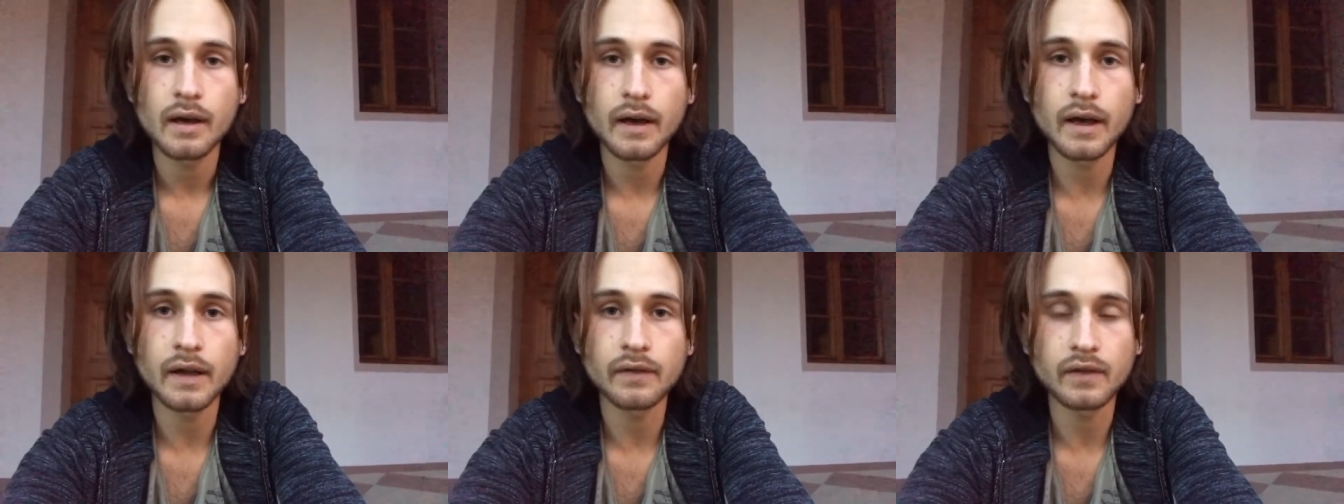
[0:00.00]

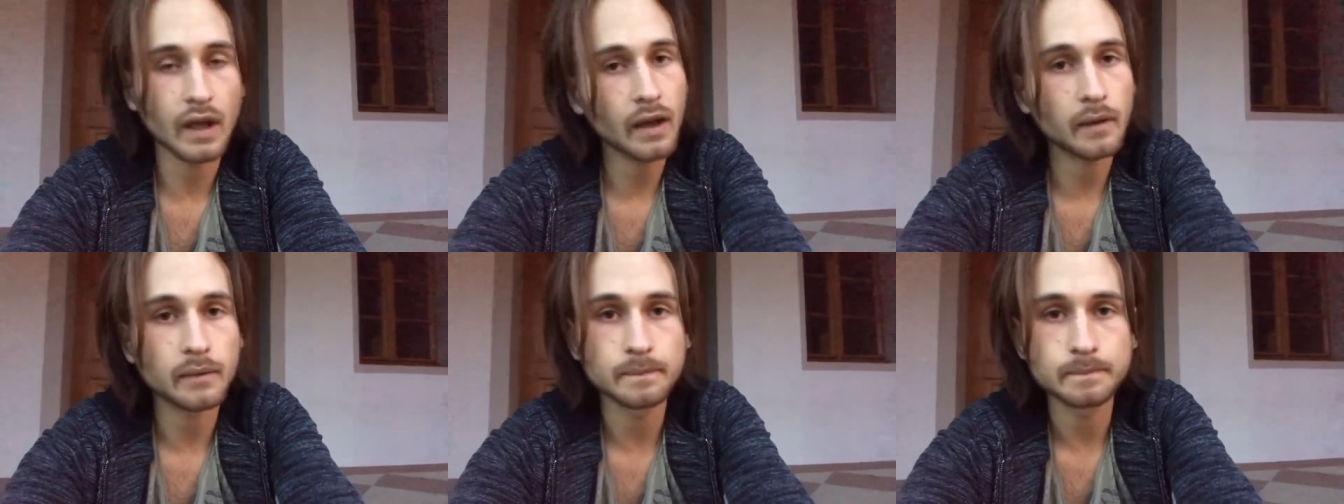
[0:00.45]
And
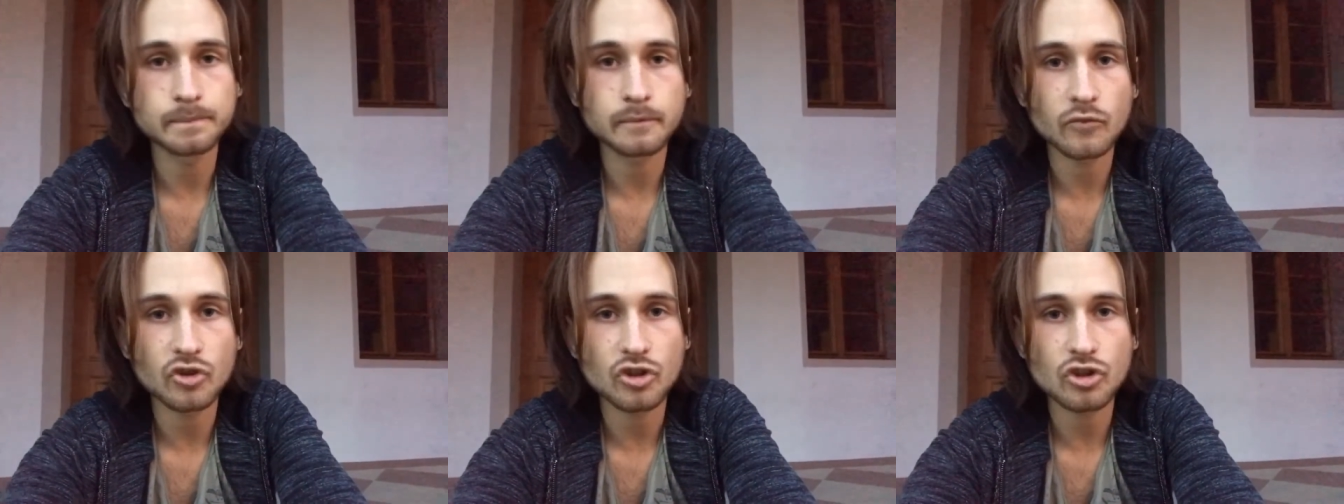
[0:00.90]
yeah,
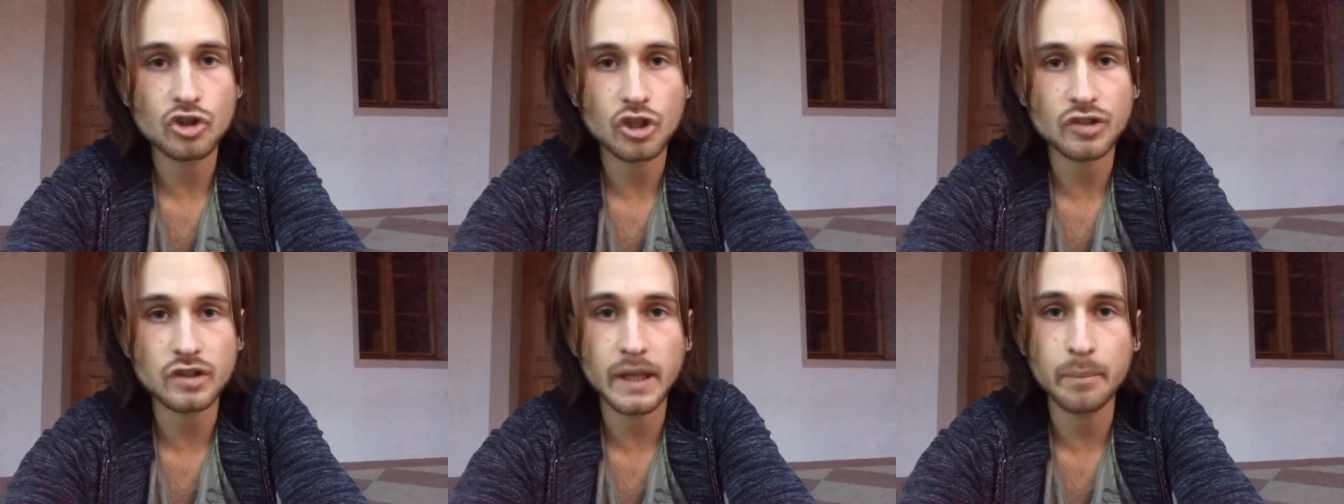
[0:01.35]

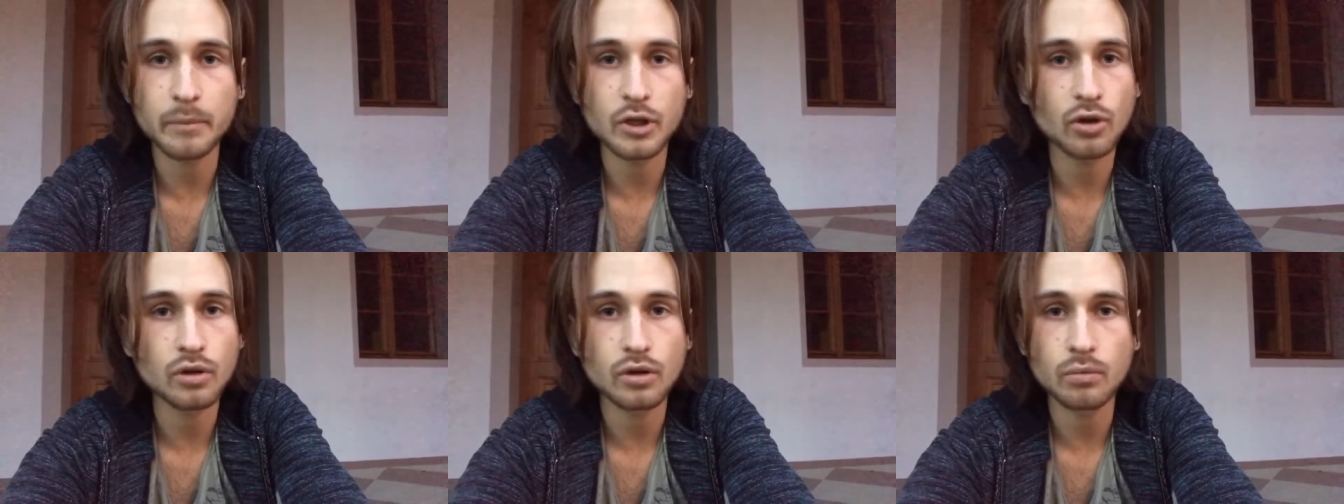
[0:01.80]
just let
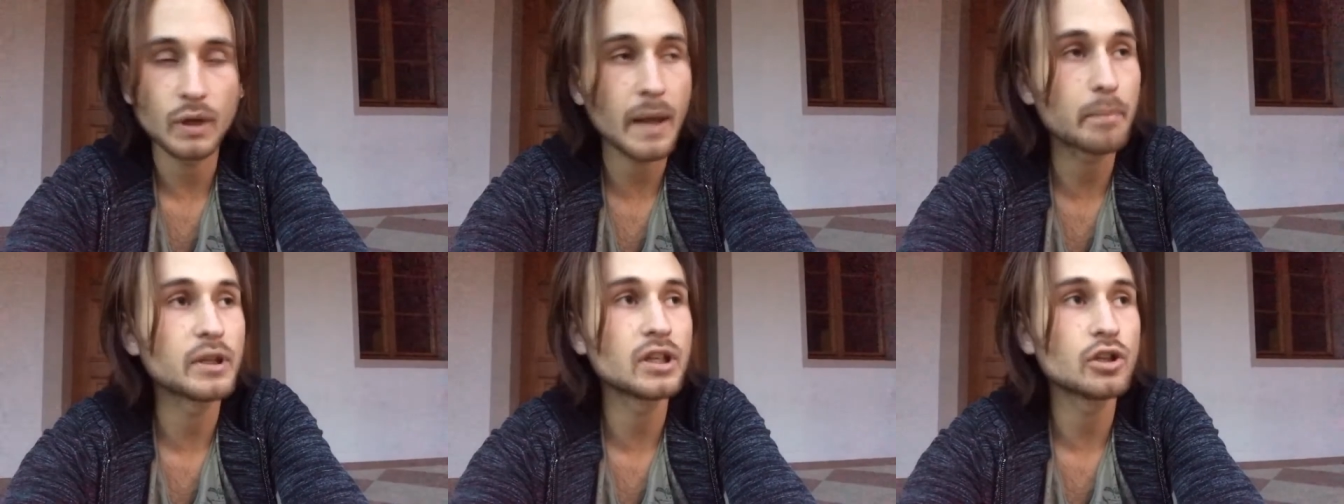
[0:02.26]
me
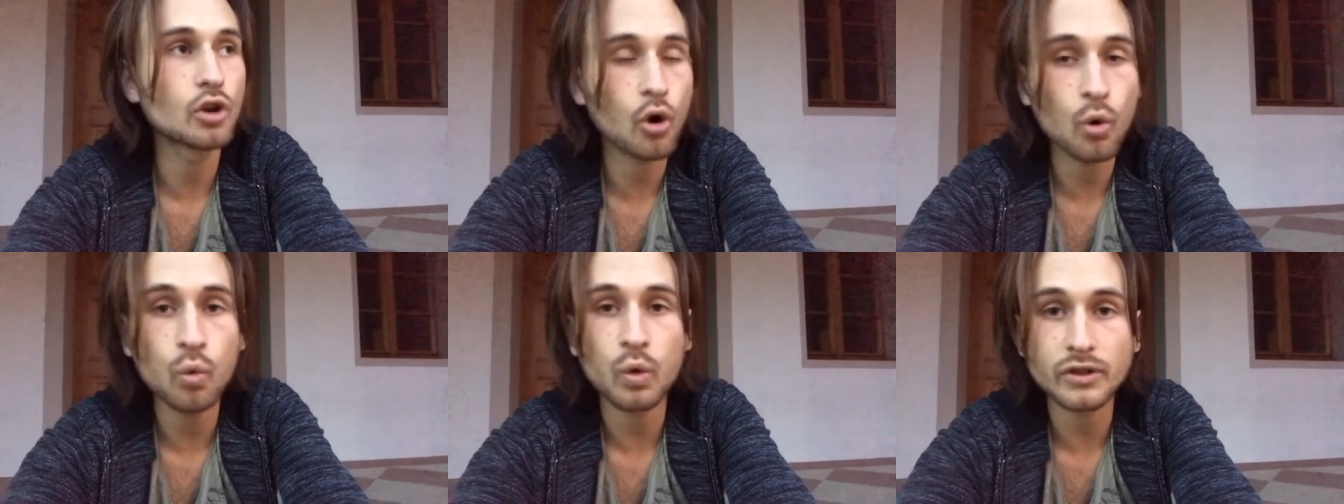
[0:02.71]
let me
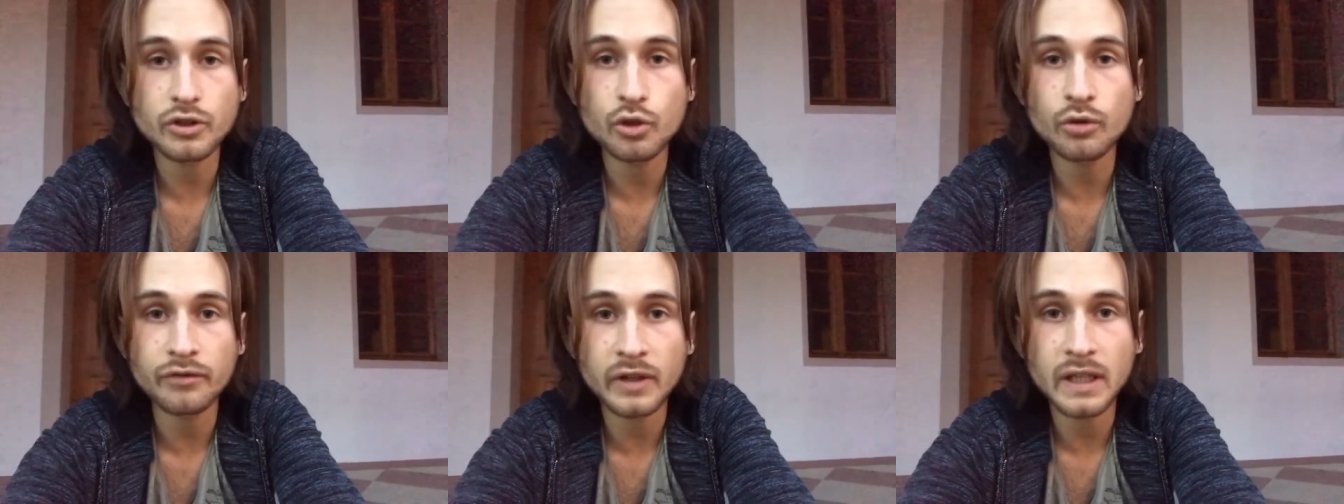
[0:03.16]
know what
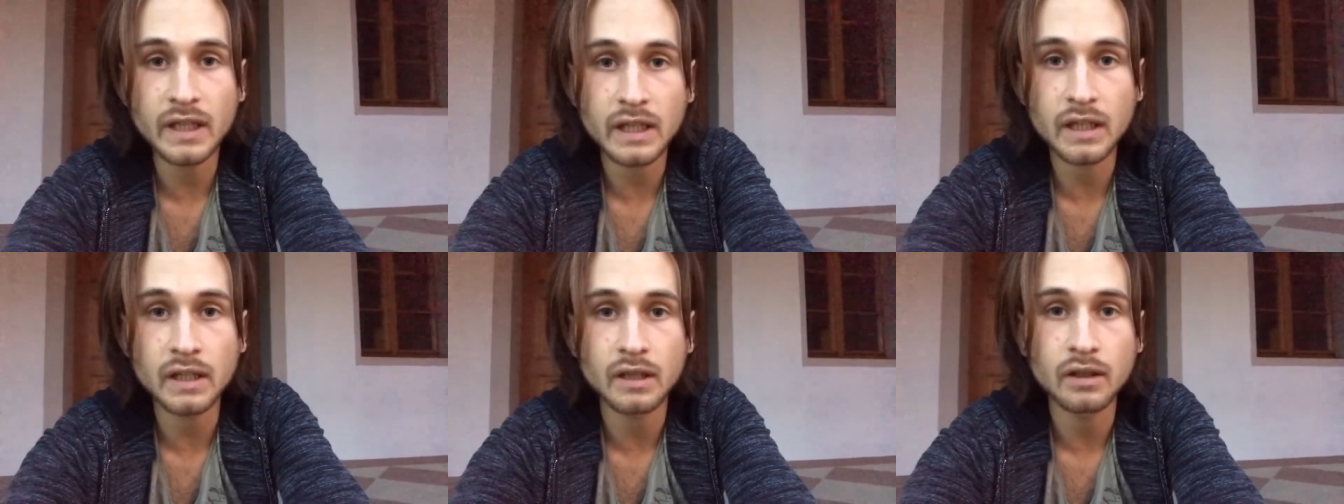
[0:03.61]
you think
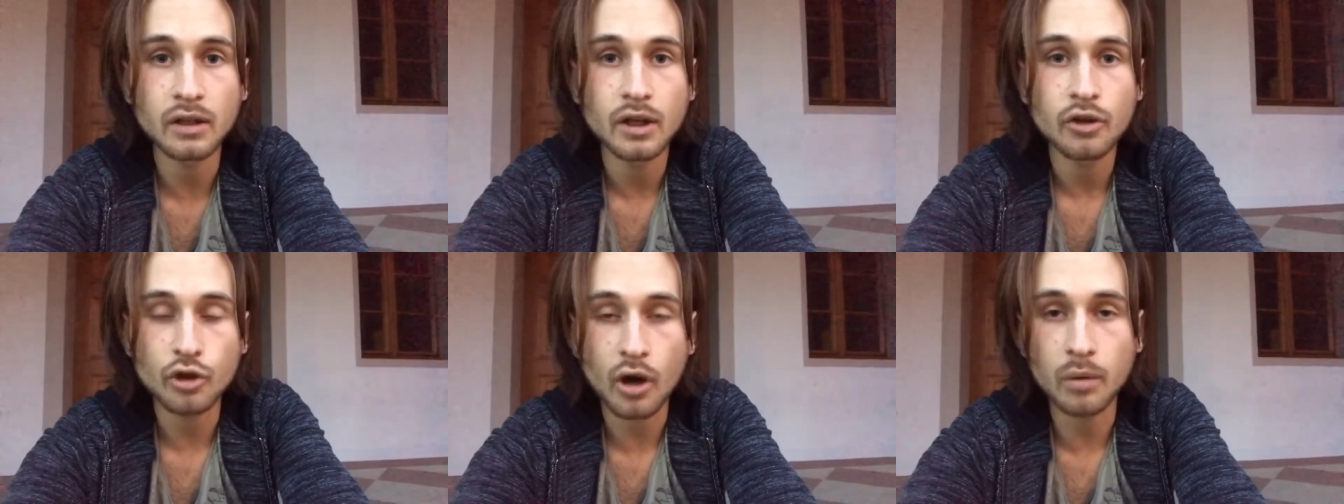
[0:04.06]
in
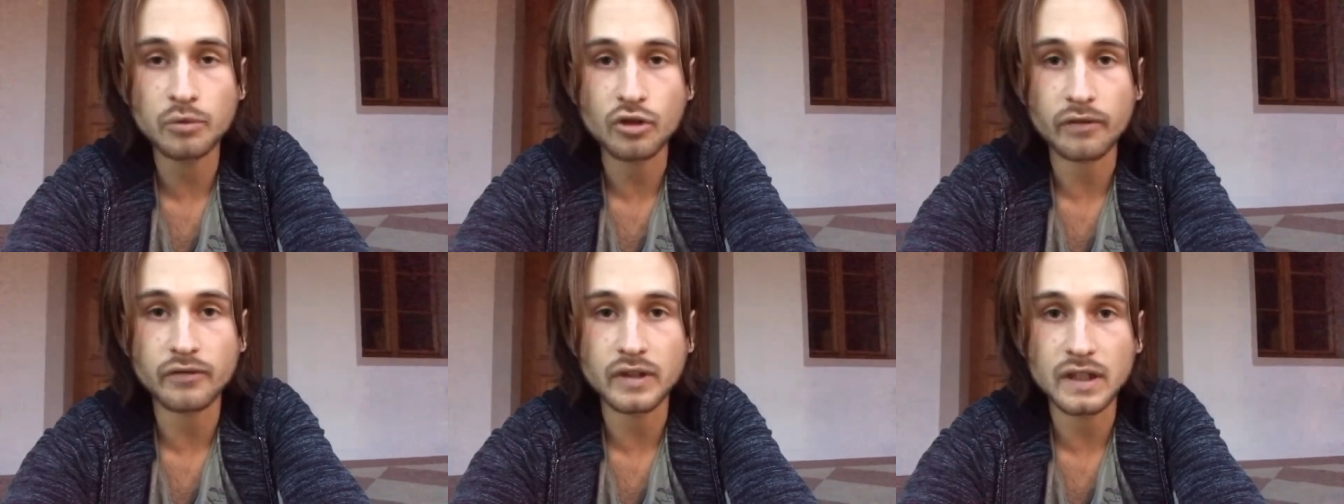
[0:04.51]
terms
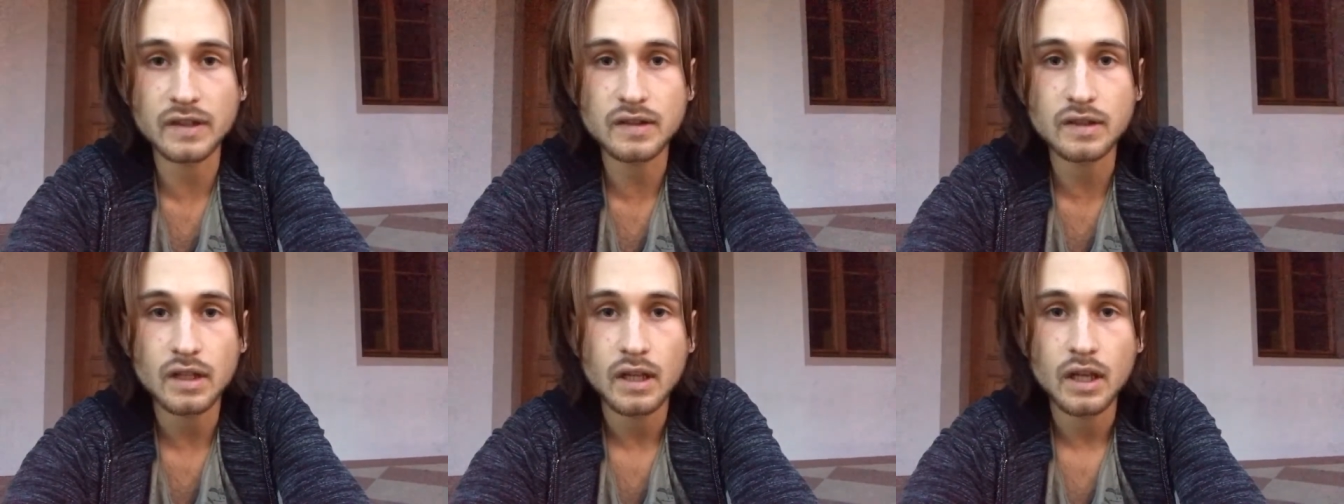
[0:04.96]
of
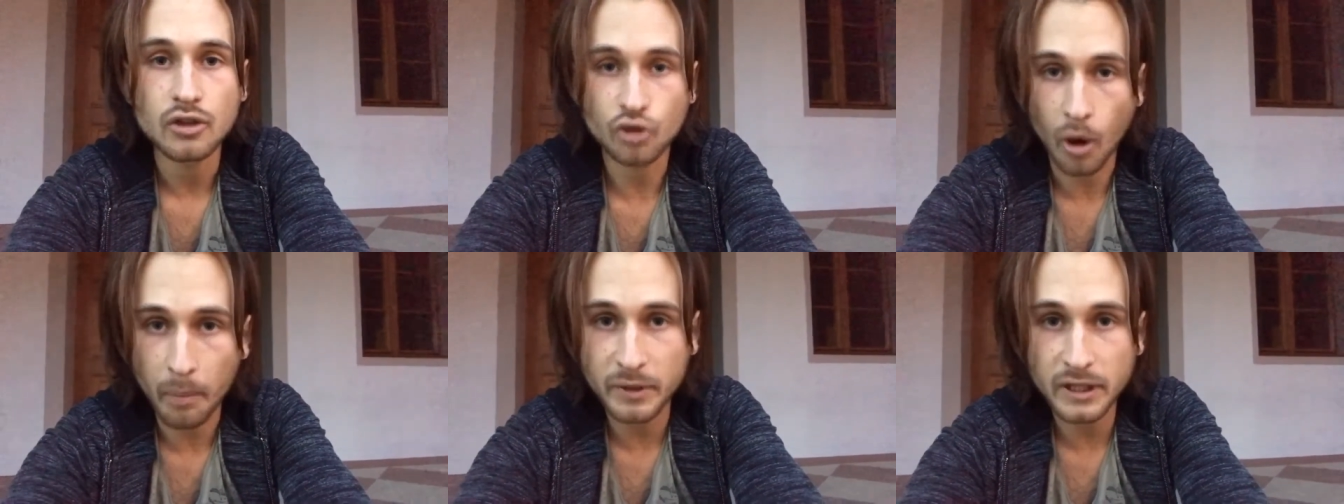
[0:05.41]
this
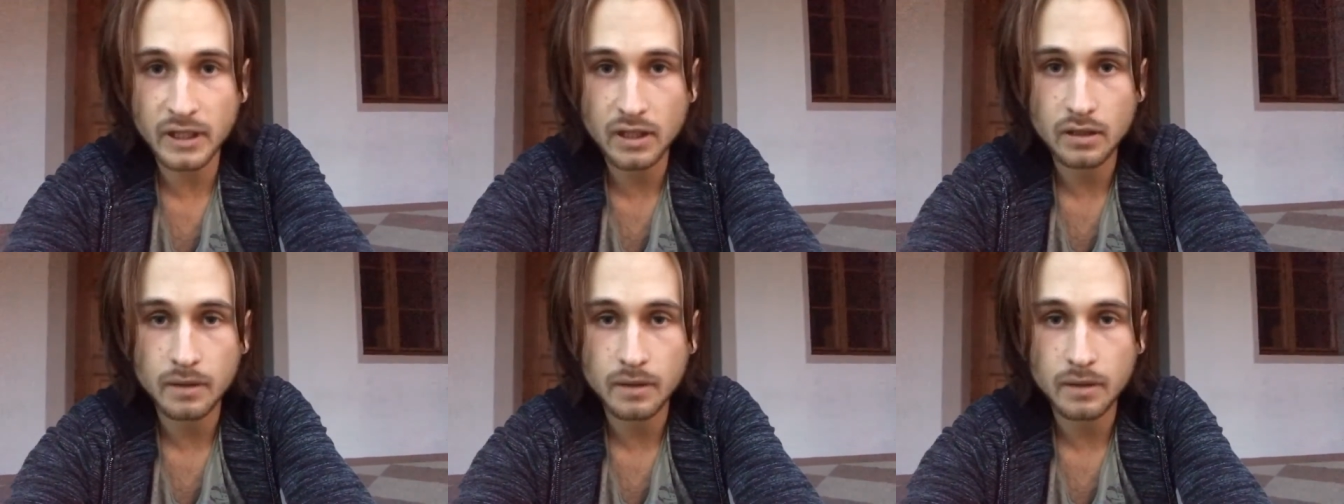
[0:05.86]
topic.